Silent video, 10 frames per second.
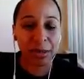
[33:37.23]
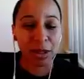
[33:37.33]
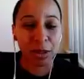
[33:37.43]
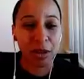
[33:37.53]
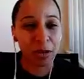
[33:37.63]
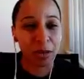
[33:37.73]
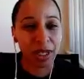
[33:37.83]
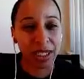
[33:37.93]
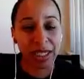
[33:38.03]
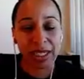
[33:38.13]
So
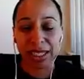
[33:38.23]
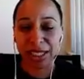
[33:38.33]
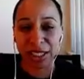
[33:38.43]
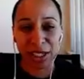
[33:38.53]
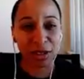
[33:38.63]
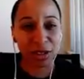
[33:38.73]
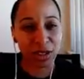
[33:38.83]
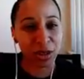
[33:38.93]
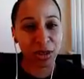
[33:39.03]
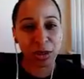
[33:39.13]
everybody continue
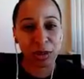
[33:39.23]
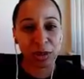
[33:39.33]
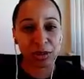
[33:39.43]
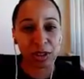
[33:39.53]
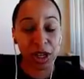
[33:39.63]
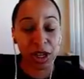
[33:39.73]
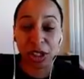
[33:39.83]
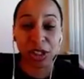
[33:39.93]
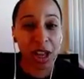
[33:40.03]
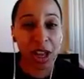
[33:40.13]
to treasure
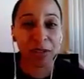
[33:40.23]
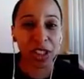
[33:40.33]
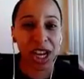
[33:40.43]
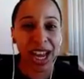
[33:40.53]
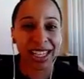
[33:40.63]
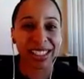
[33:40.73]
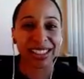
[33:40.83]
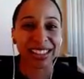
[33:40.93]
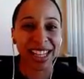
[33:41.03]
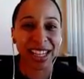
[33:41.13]
yourself and
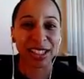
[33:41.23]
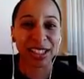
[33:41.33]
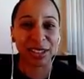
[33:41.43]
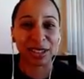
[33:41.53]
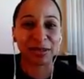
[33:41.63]
shine. Thank you.